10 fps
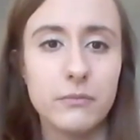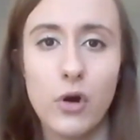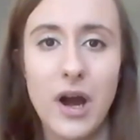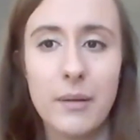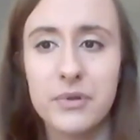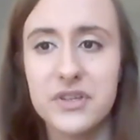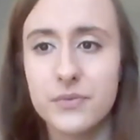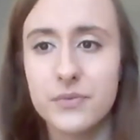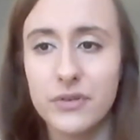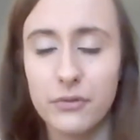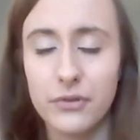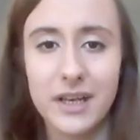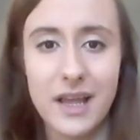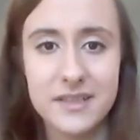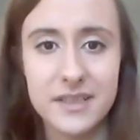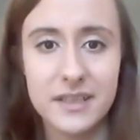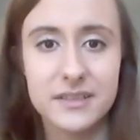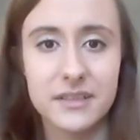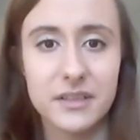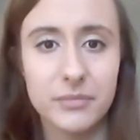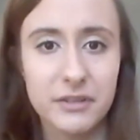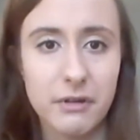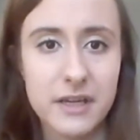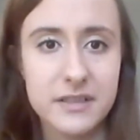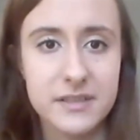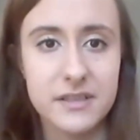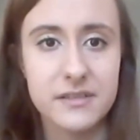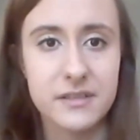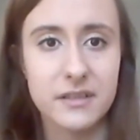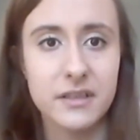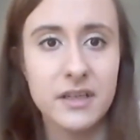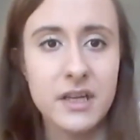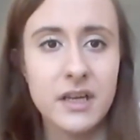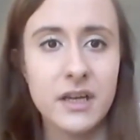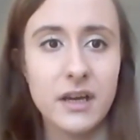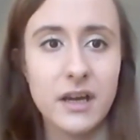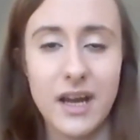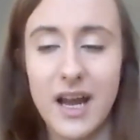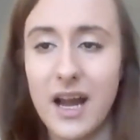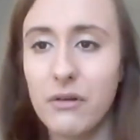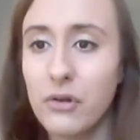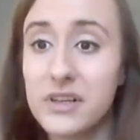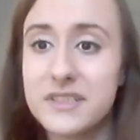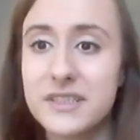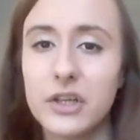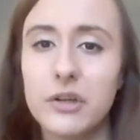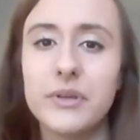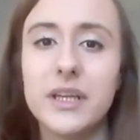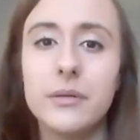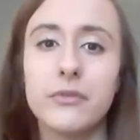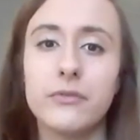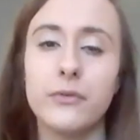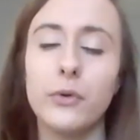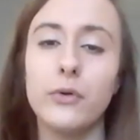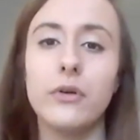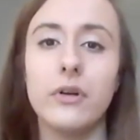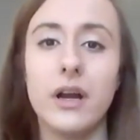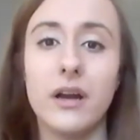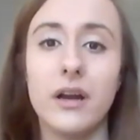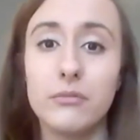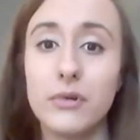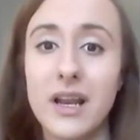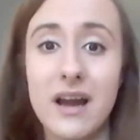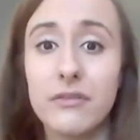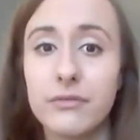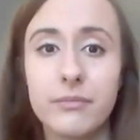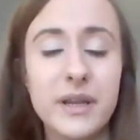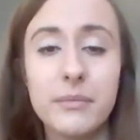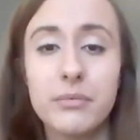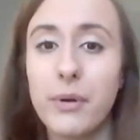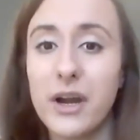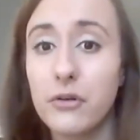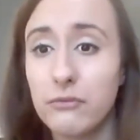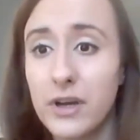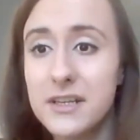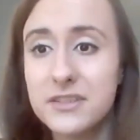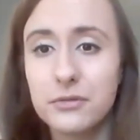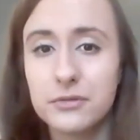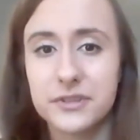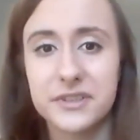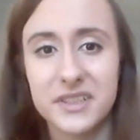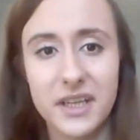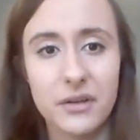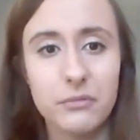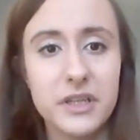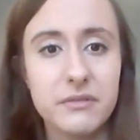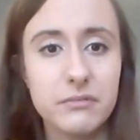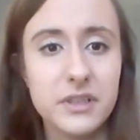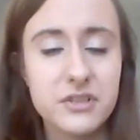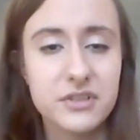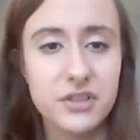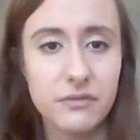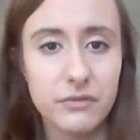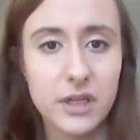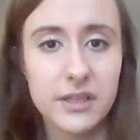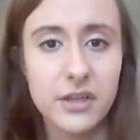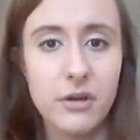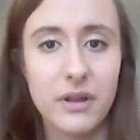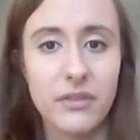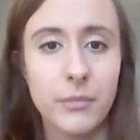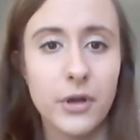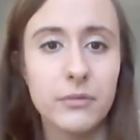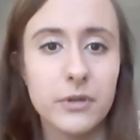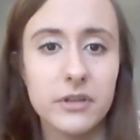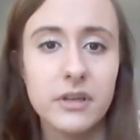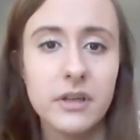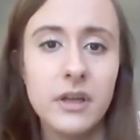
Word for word: what happens with all the classics and the big races and how long is it going to be before uh, we'll have people back on race courses again? We we just don't really know at the moment.